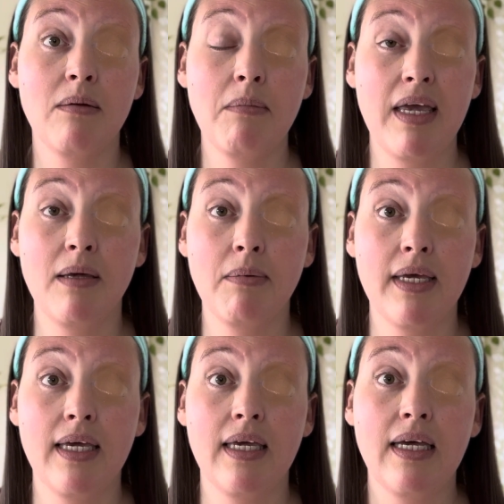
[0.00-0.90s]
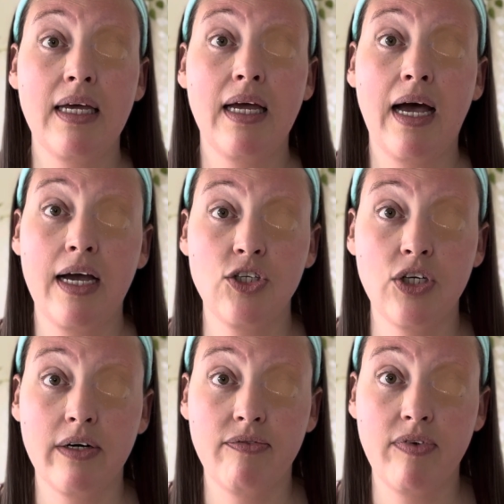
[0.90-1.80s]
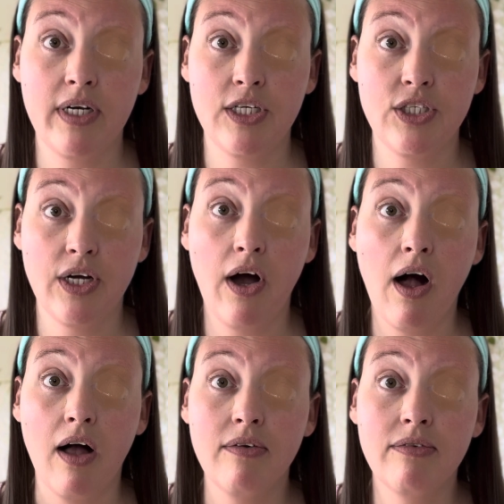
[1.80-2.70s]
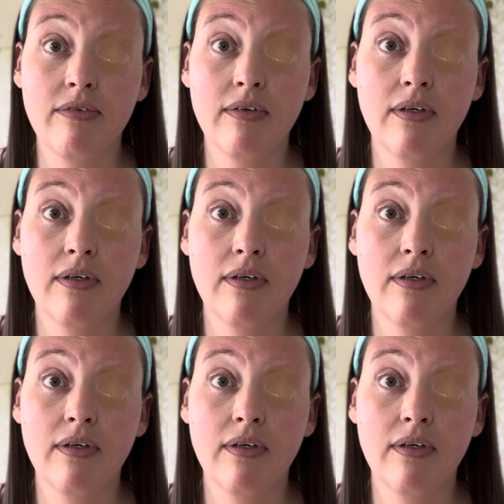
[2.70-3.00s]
maybe I should have finished it off.